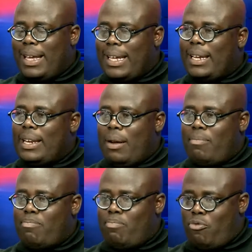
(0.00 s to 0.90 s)
making
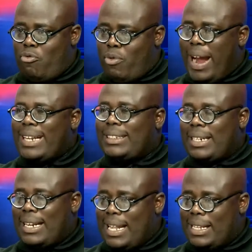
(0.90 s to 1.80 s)
the
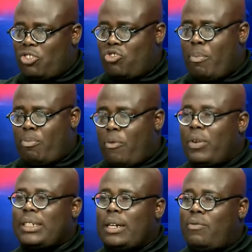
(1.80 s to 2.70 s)
necessary
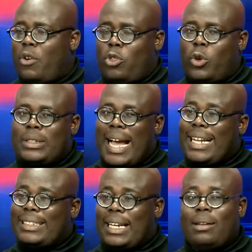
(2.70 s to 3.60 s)
provision for those
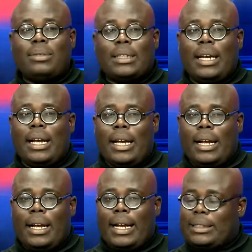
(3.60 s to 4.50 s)
items,
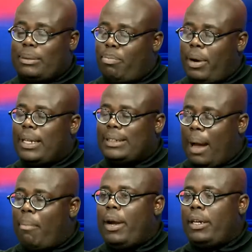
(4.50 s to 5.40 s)
it
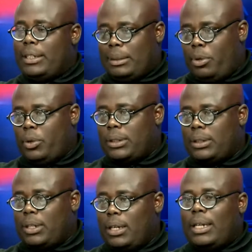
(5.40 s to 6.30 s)
can bring
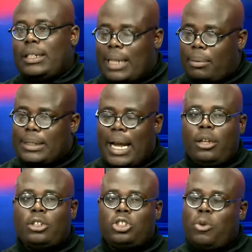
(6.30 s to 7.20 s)
disputes.
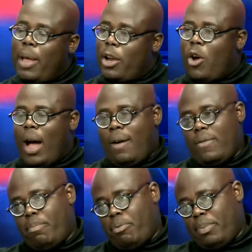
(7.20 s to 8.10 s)
Sometimes you may not
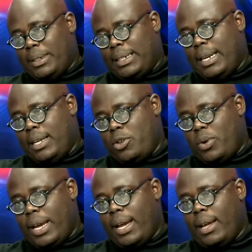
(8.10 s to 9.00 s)
have a property in the
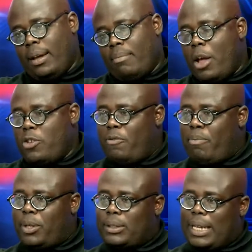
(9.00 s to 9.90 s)
UK, but
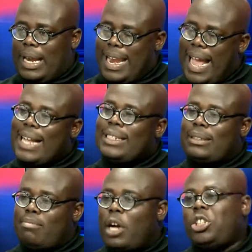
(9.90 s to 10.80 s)
you've built a nice